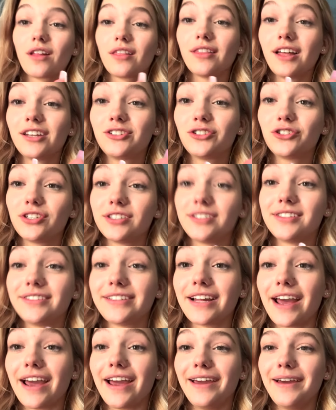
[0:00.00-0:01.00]
Let's just
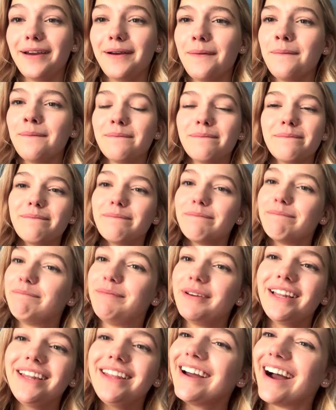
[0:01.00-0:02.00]
say
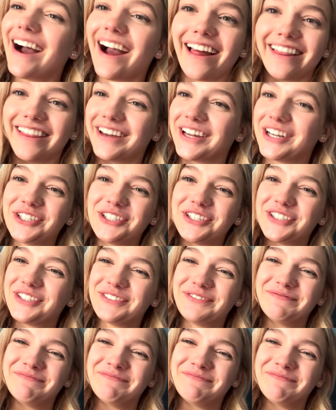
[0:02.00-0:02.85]
Billie Eilish.